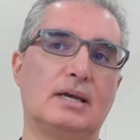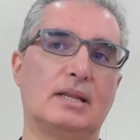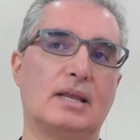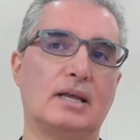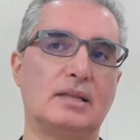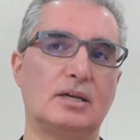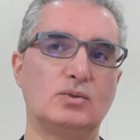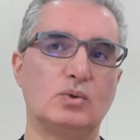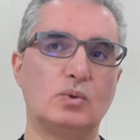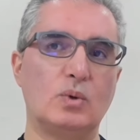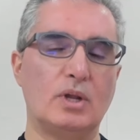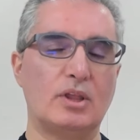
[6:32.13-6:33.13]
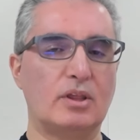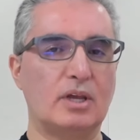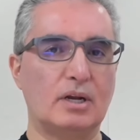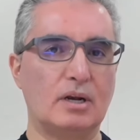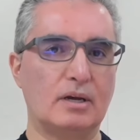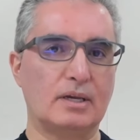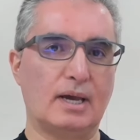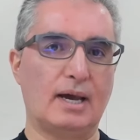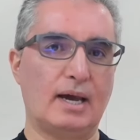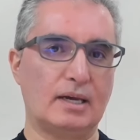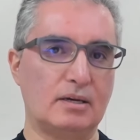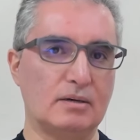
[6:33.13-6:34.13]
that they truly think like a
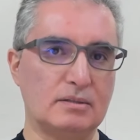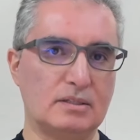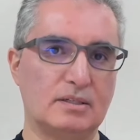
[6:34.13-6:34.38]
hacker.